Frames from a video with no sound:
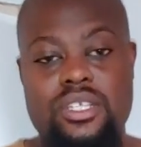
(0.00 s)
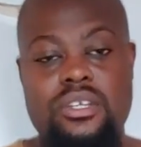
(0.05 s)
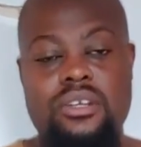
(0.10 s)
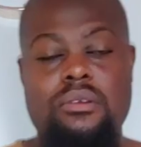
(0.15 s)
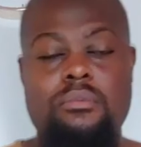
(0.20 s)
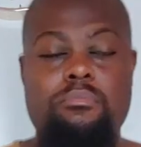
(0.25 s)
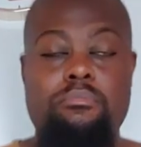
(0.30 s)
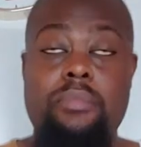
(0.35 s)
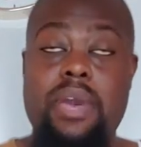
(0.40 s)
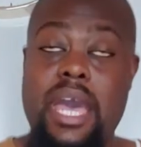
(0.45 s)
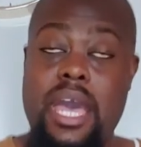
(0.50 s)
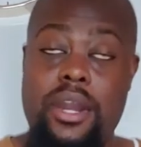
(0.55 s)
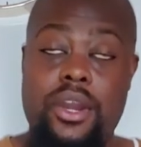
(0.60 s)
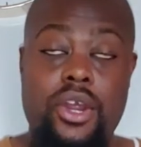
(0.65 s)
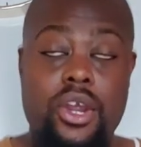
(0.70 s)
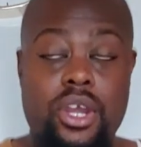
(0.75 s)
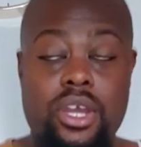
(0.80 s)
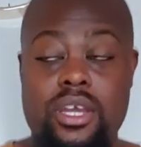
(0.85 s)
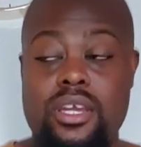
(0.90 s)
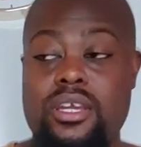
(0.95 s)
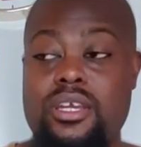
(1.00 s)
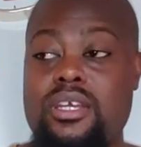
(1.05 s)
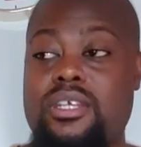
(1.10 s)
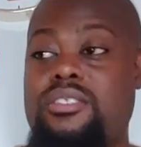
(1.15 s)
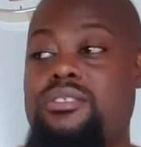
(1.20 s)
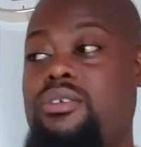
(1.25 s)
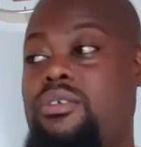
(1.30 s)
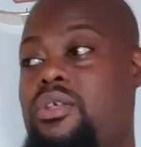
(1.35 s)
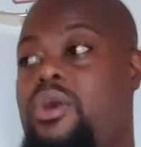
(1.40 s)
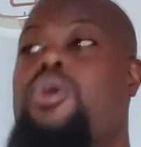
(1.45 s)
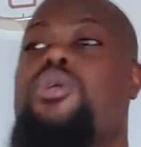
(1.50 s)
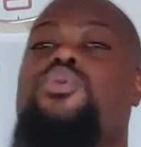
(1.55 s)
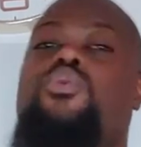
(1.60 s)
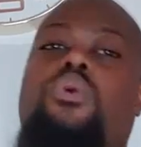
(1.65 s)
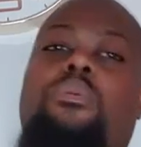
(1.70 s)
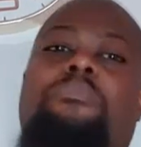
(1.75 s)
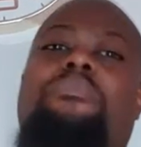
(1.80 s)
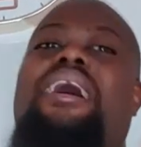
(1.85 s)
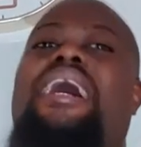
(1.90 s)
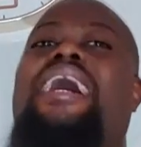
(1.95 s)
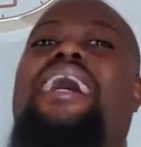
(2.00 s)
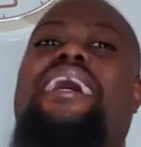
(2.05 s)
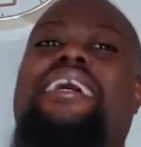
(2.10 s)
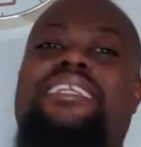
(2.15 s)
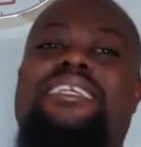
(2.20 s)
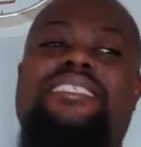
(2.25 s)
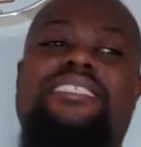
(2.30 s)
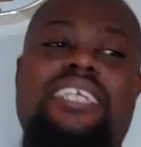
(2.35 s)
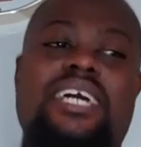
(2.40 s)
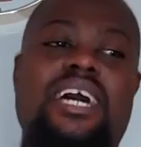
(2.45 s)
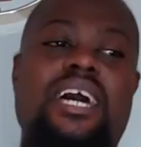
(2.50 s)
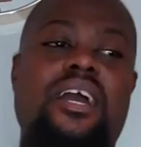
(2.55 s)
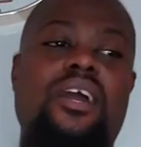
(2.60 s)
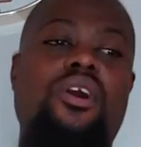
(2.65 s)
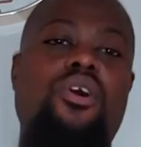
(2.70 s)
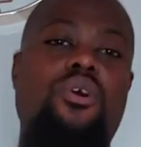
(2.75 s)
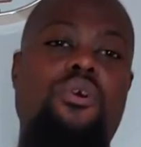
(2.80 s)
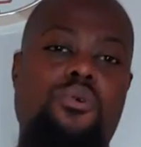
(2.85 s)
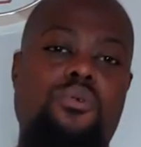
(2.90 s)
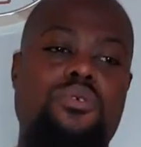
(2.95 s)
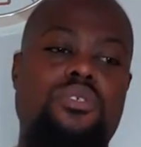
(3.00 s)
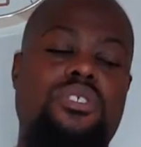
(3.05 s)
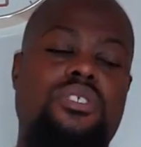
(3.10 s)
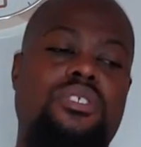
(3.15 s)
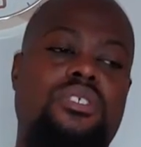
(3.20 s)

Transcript: manner. So those were my design goals.